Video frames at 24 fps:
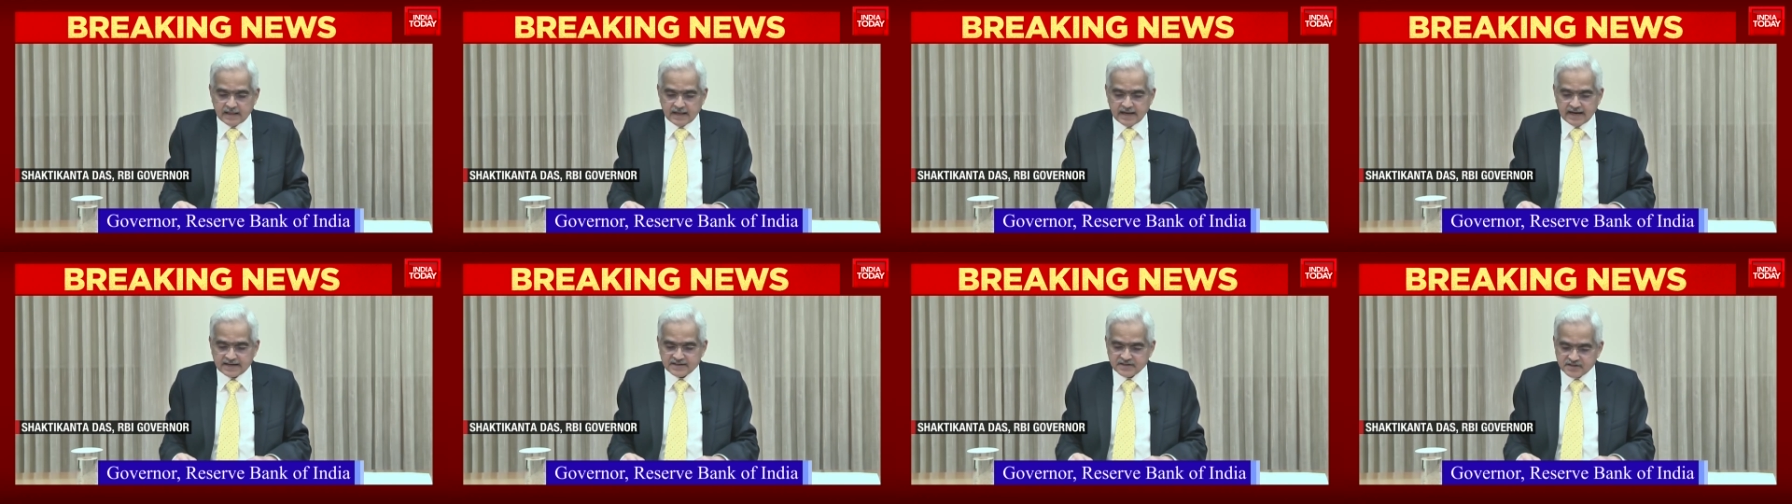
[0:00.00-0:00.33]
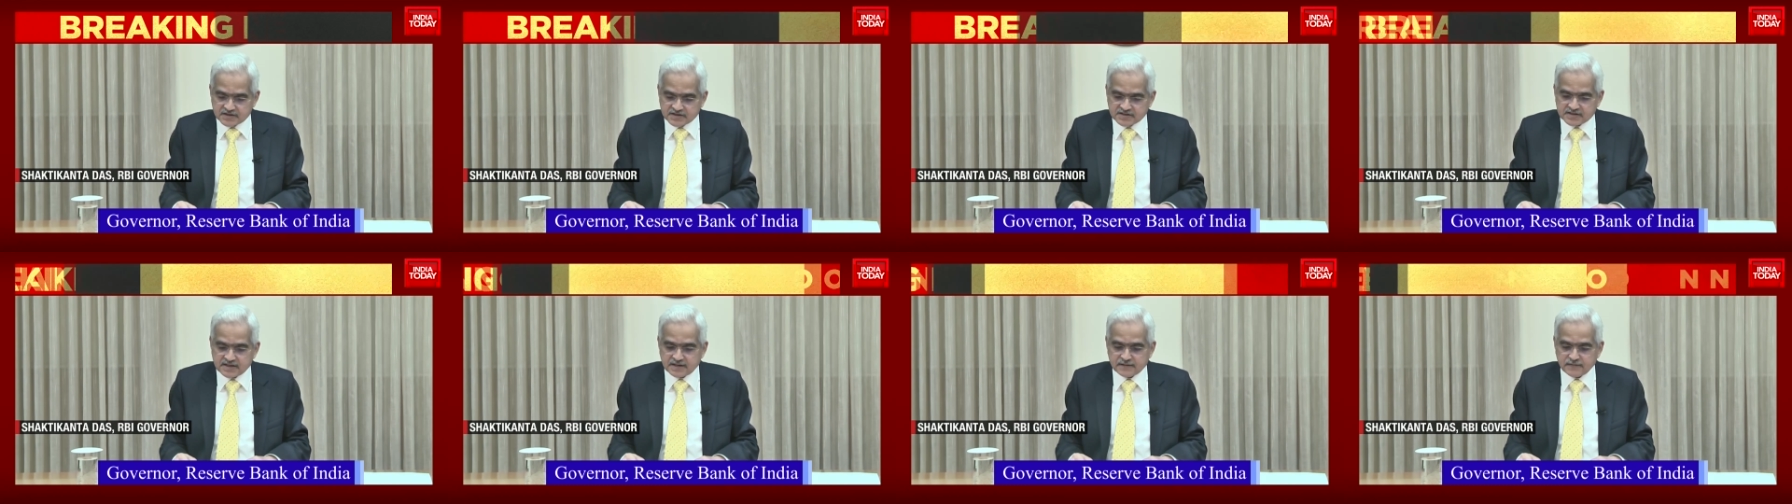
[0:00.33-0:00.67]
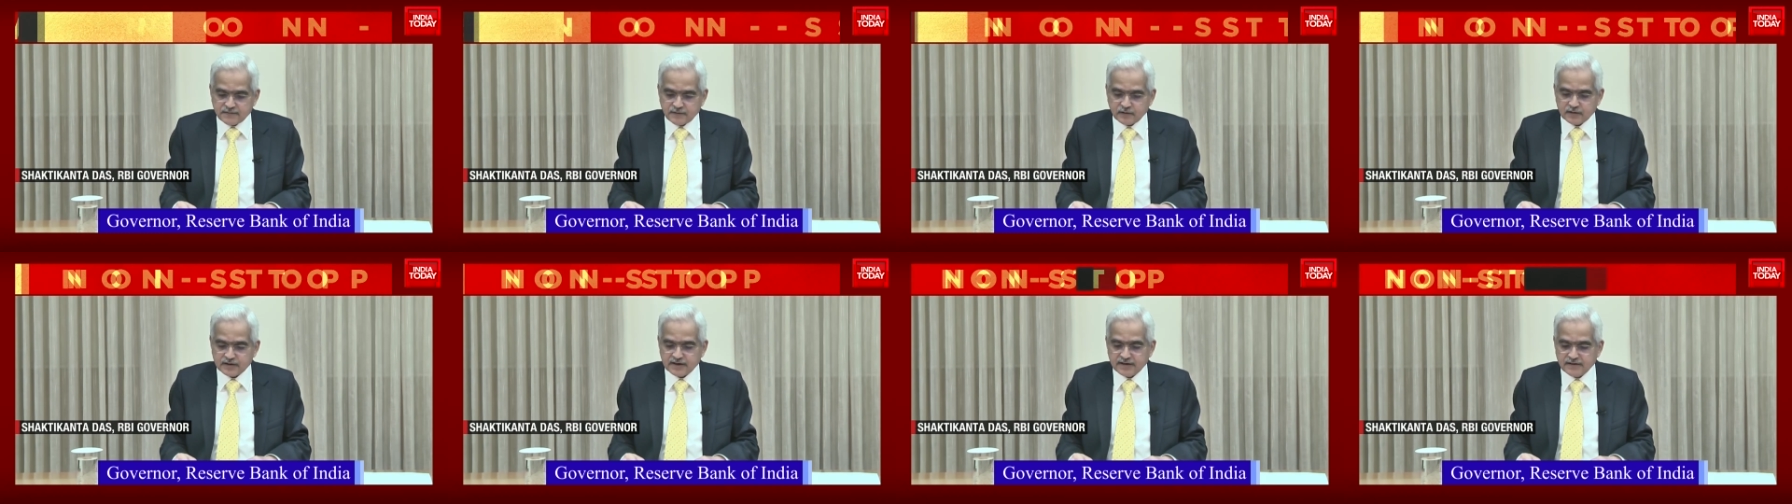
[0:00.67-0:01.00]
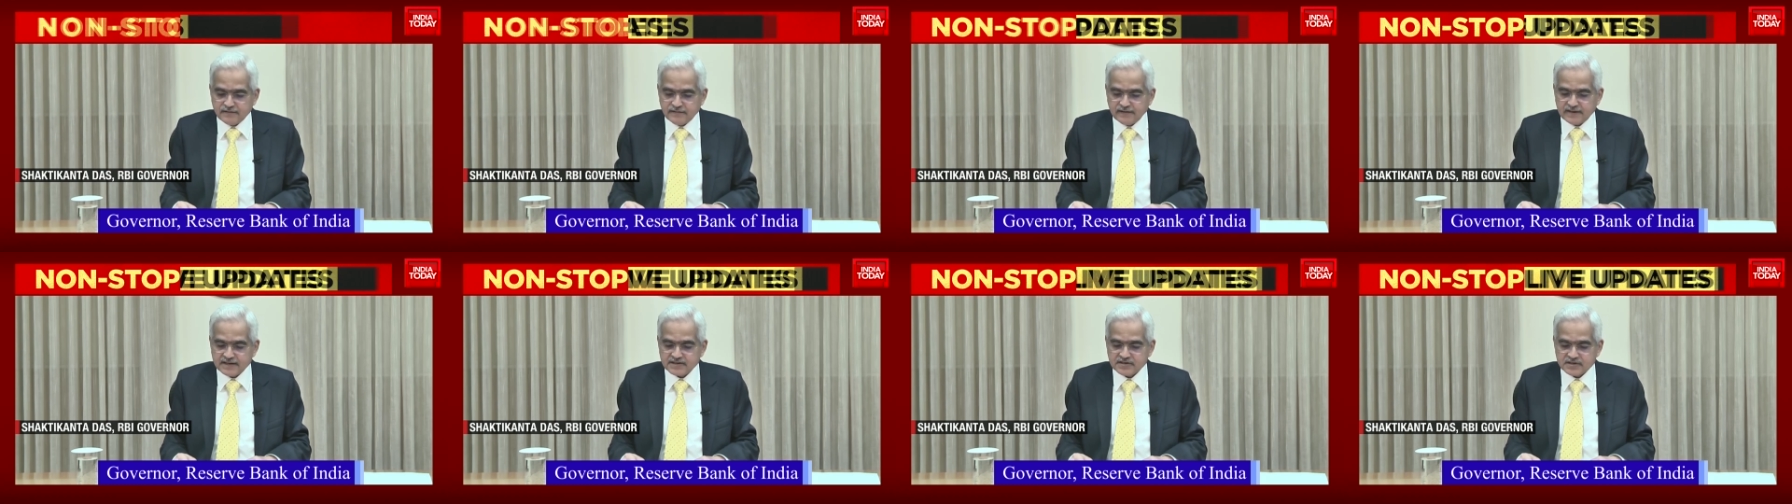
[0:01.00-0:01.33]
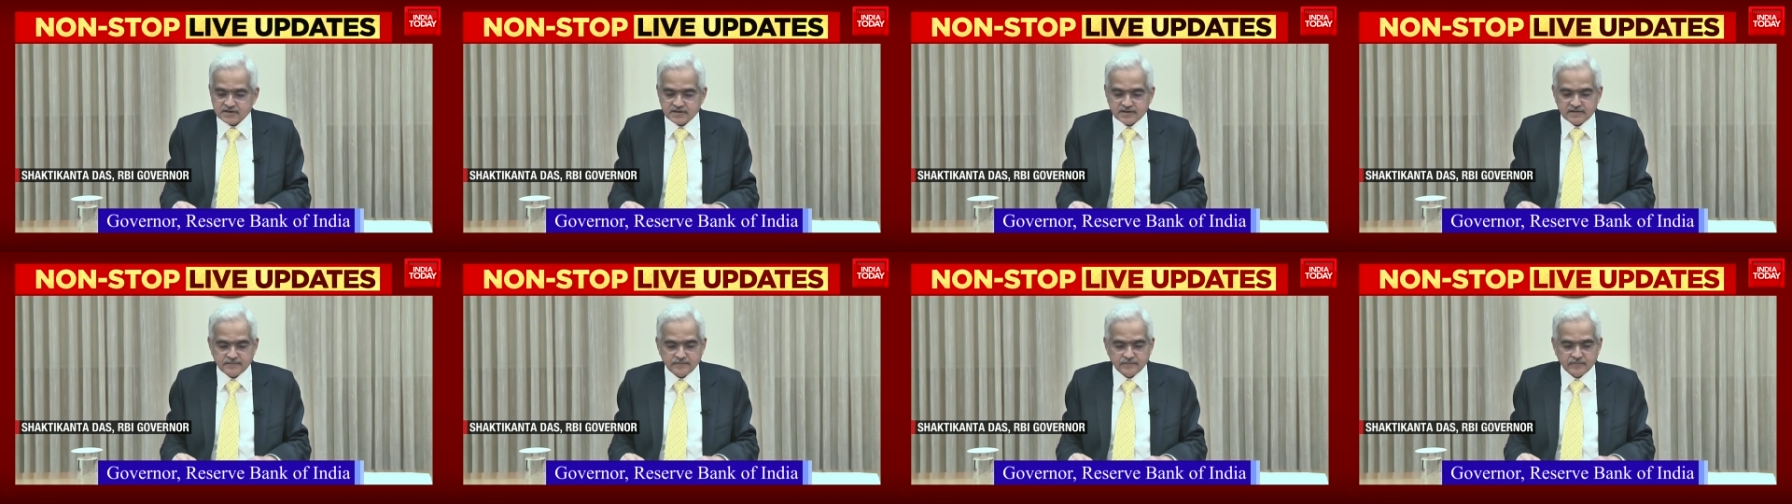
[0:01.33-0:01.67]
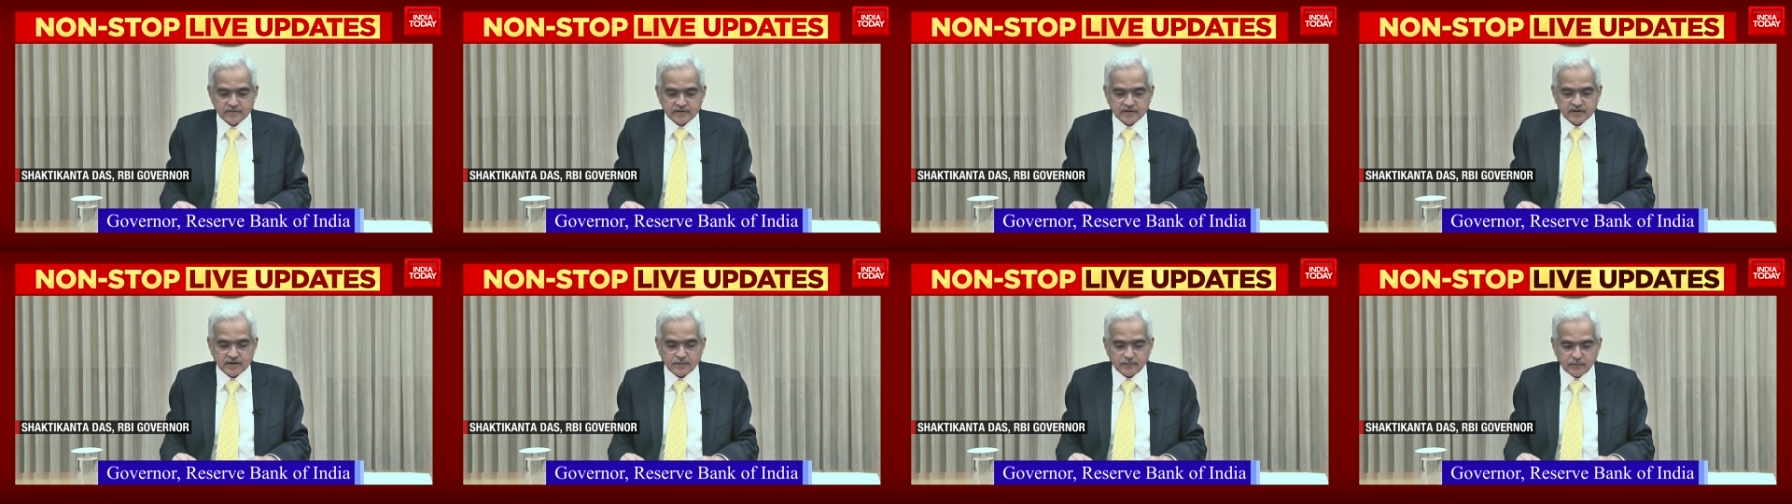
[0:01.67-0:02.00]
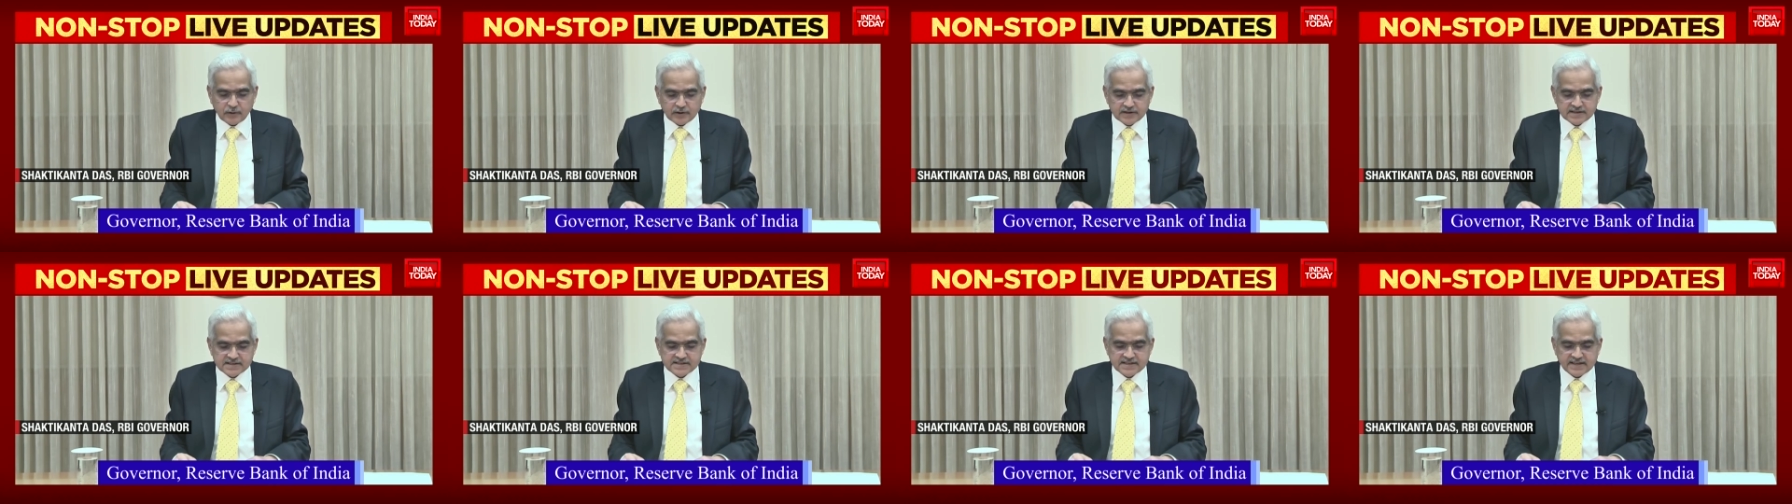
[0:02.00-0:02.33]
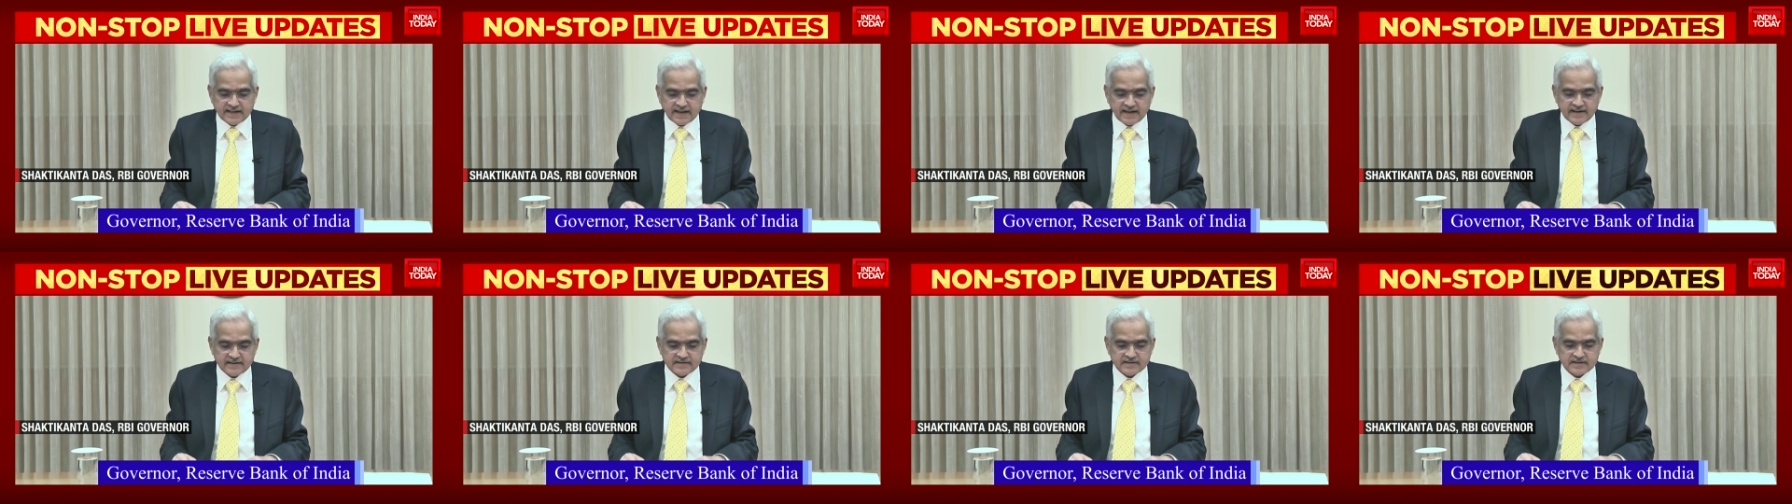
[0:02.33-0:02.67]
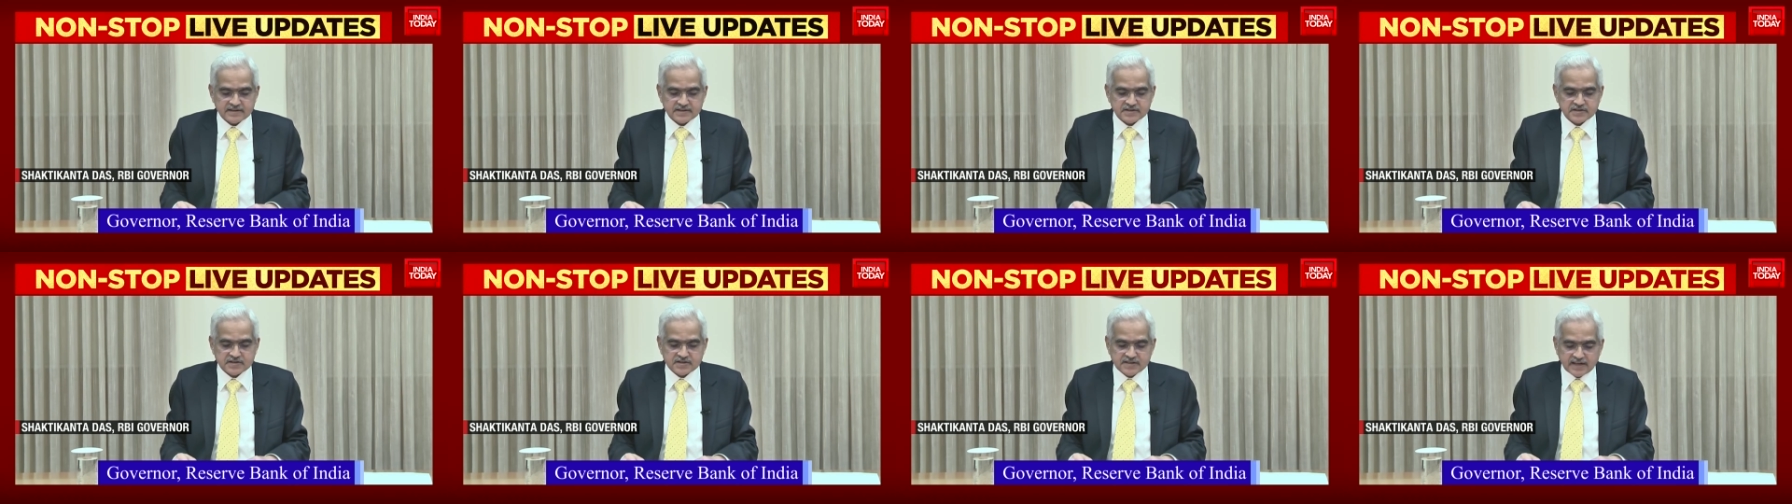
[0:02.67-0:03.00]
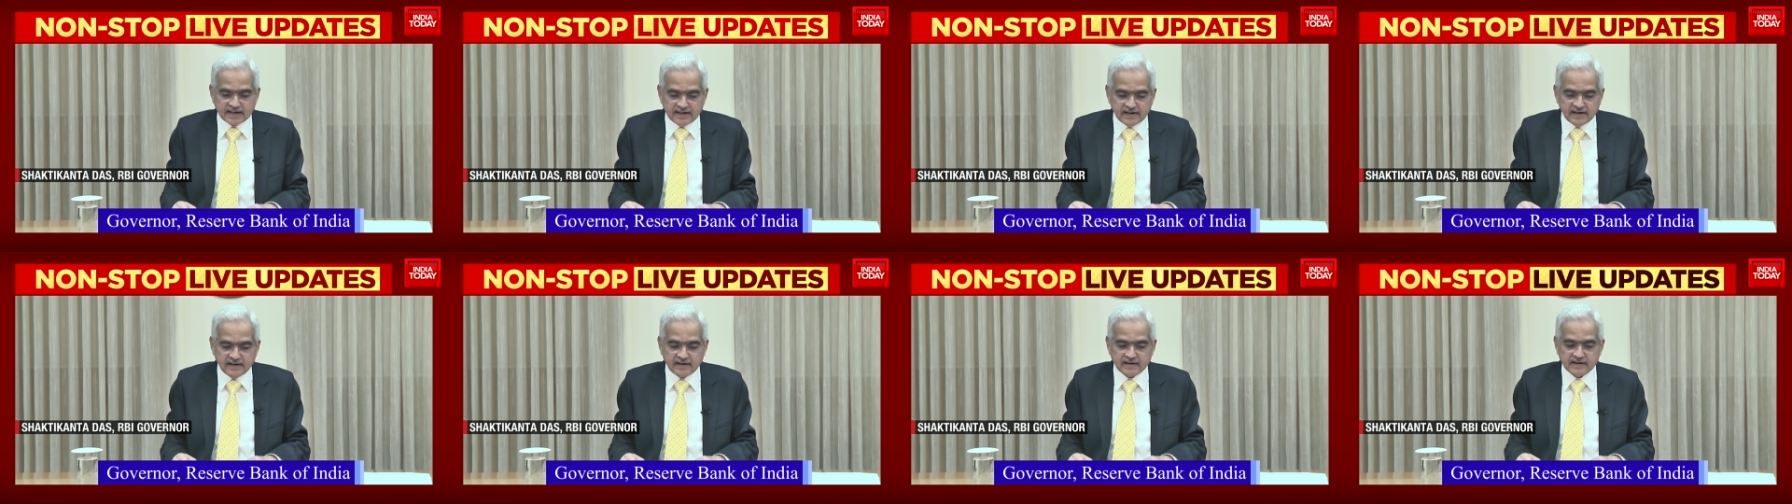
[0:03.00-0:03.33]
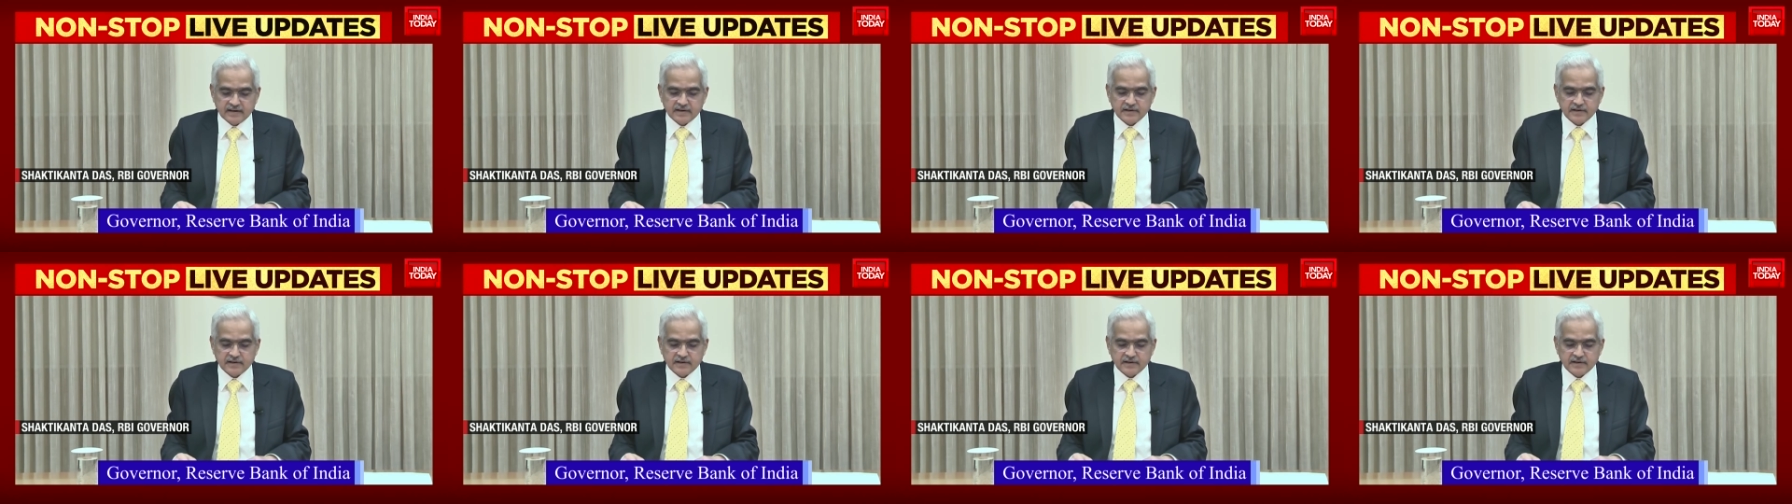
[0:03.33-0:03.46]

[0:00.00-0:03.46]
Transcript: Adjusted for inflation, the policy rate still